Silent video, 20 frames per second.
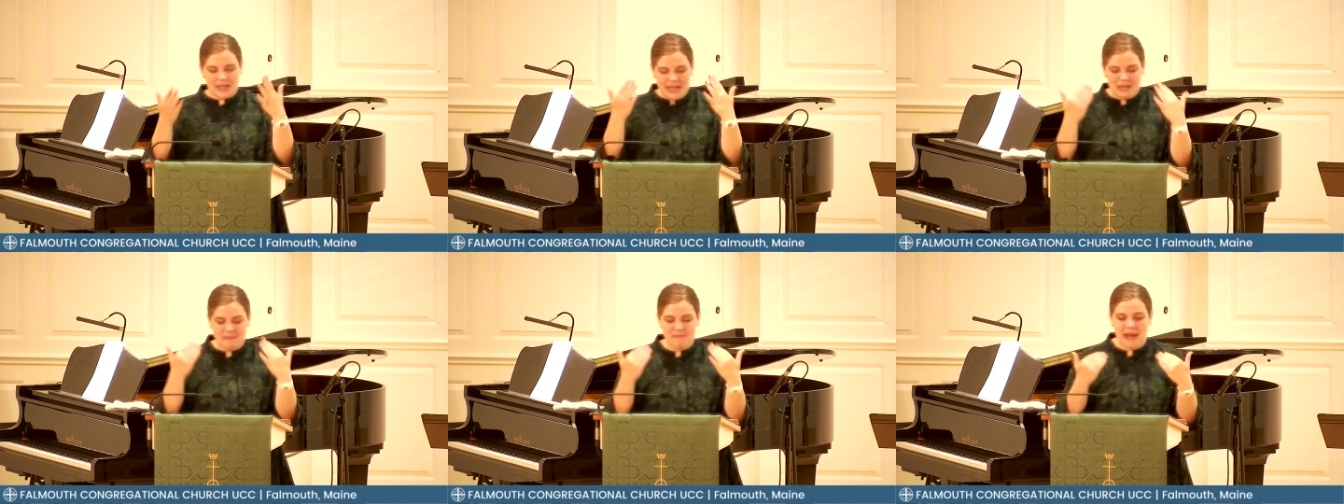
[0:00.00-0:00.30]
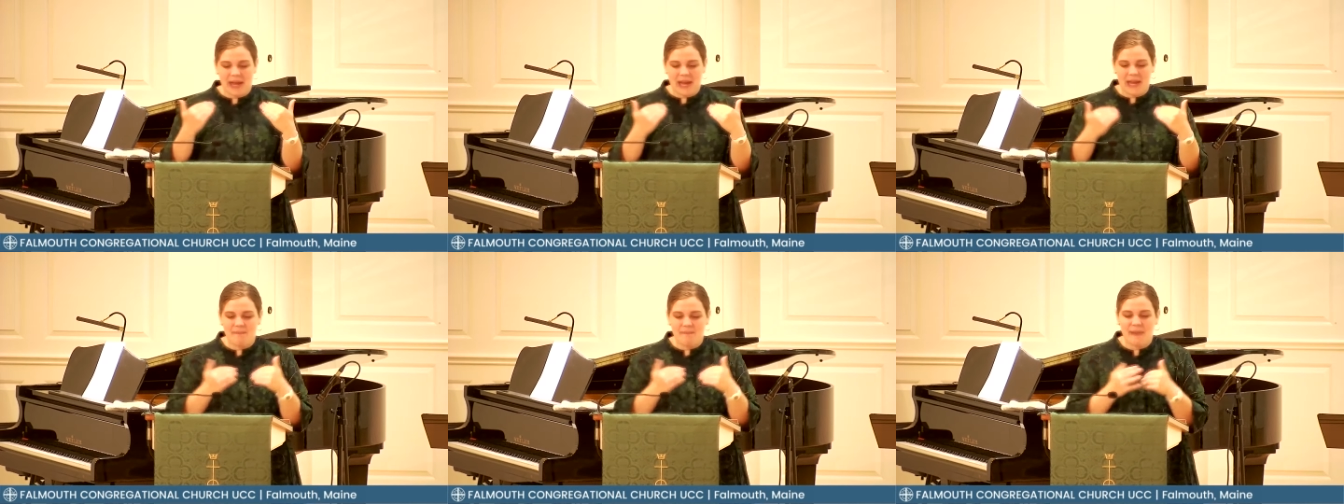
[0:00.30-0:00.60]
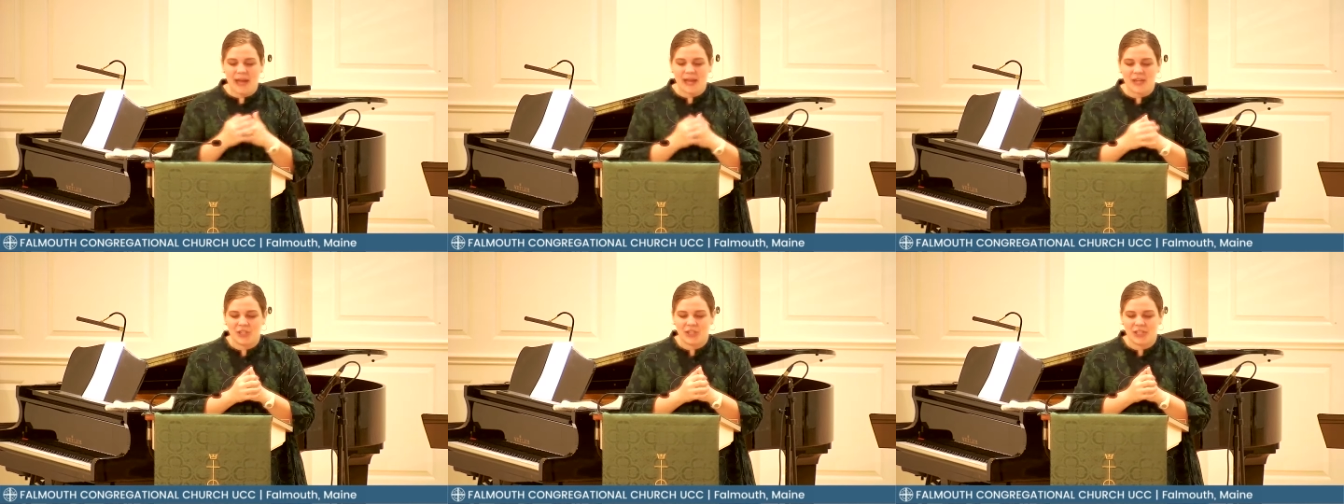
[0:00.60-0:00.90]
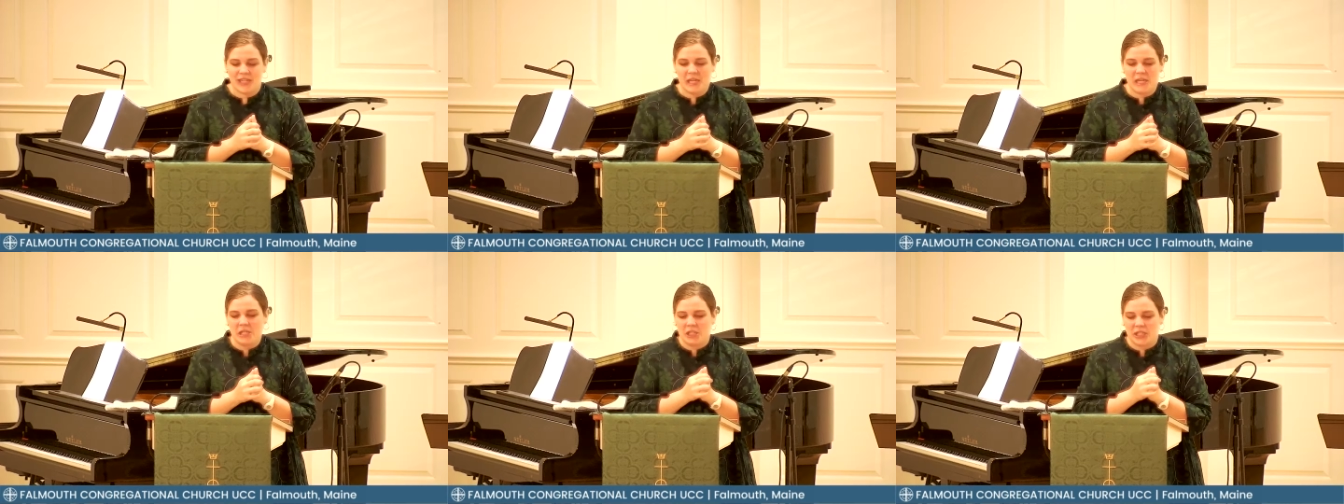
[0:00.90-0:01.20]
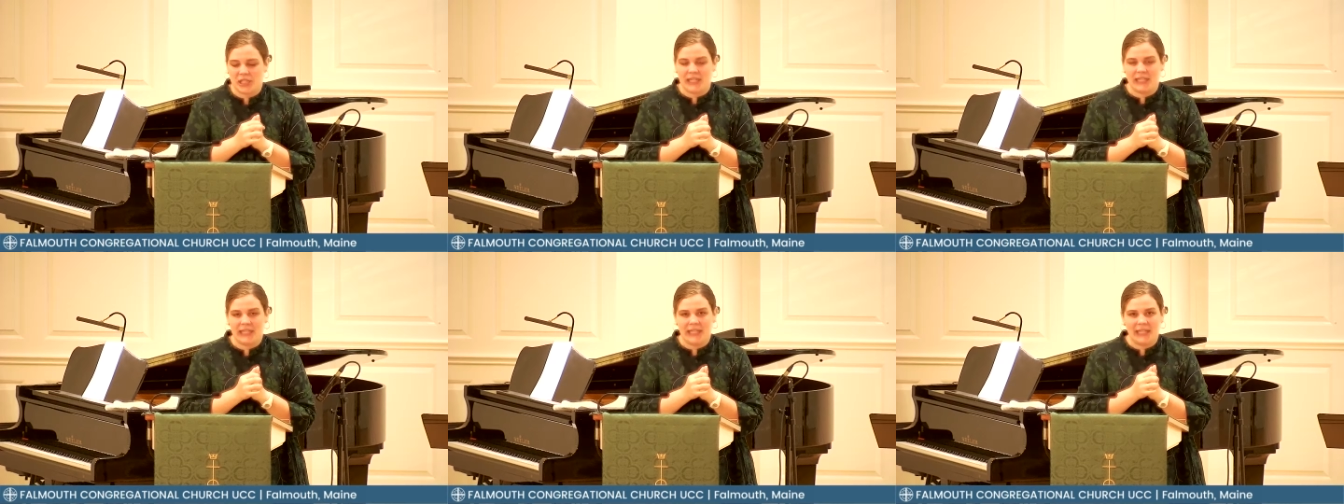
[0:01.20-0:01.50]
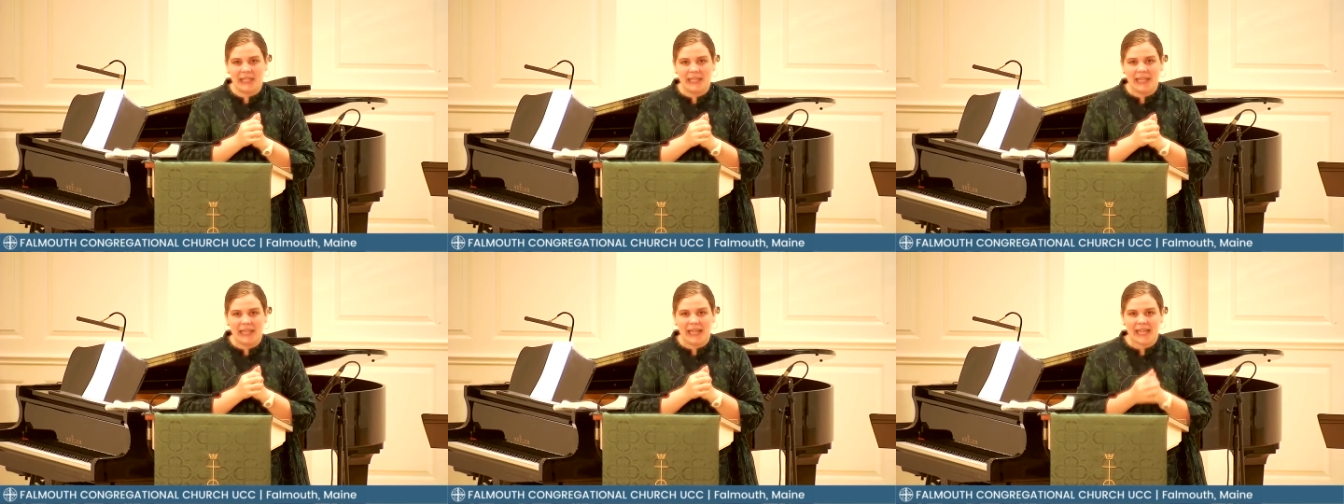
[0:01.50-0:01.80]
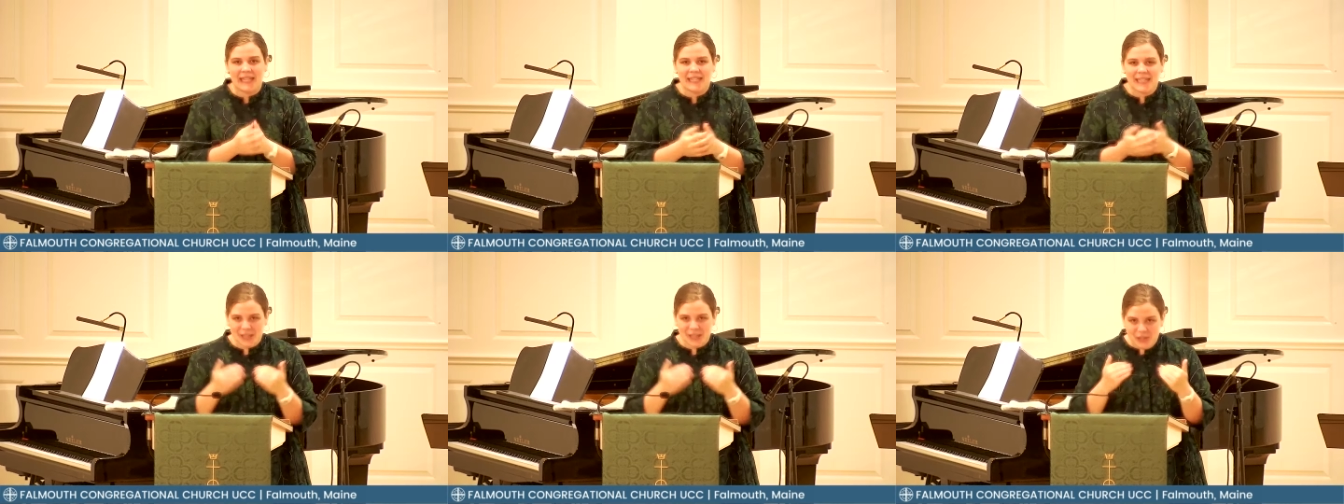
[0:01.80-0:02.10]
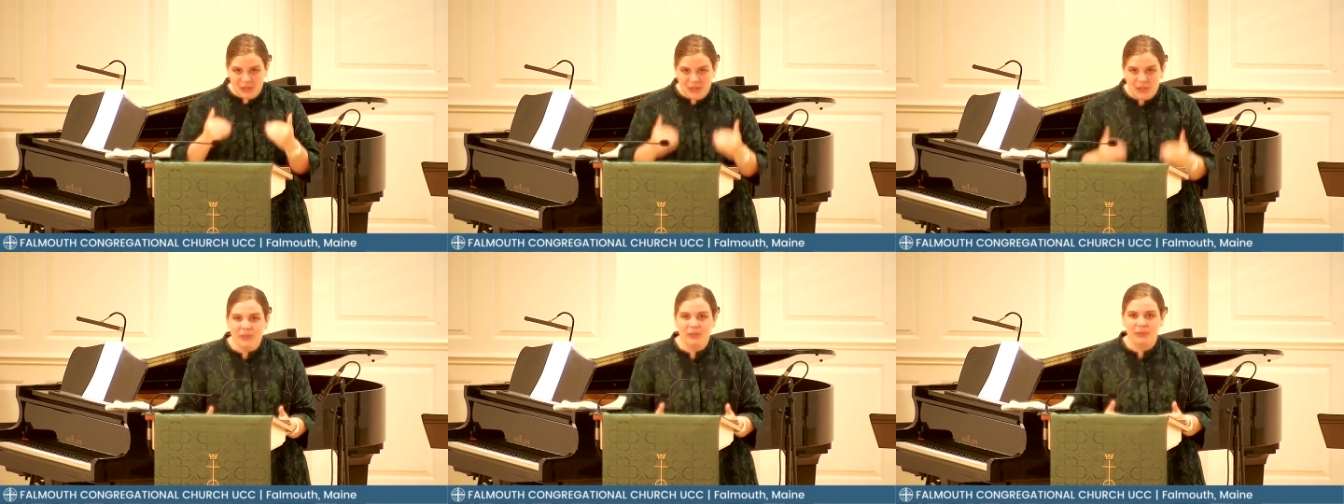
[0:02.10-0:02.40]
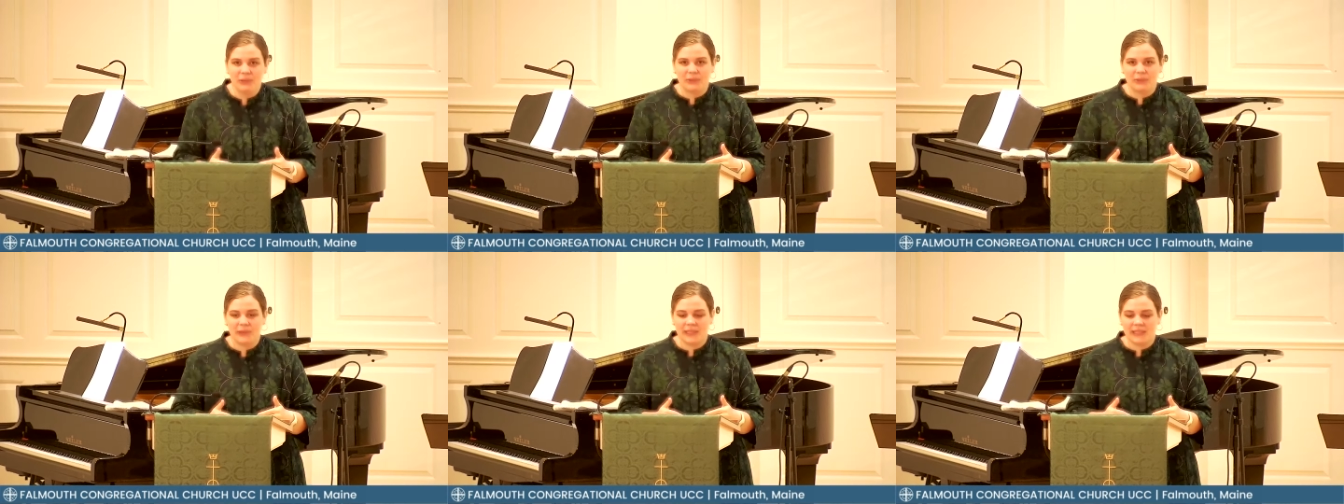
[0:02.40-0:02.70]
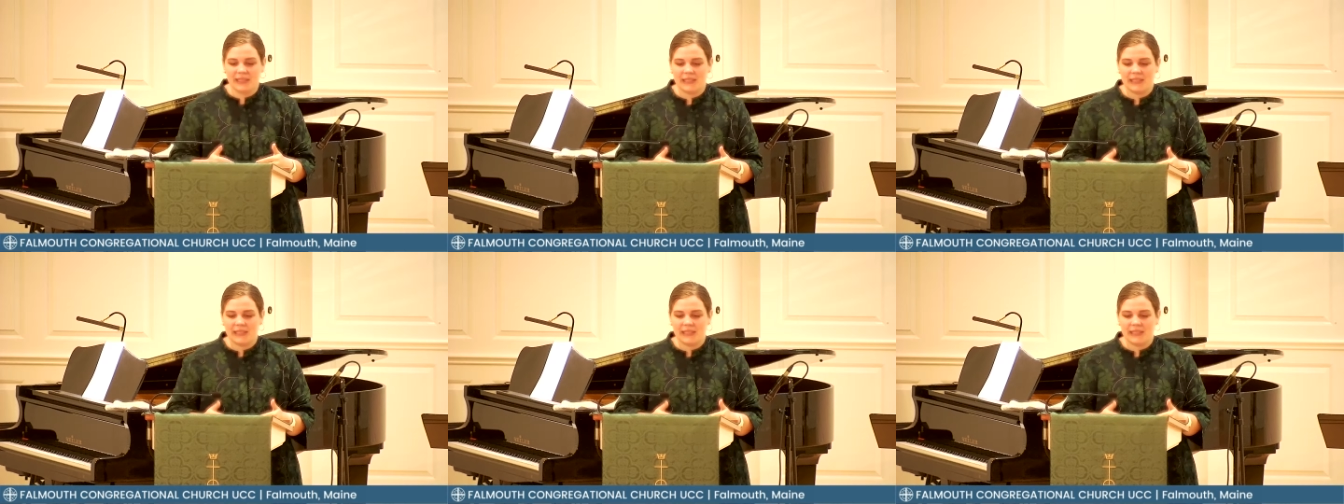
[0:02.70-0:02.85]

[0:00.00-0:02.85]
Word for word: in my imagination and I knew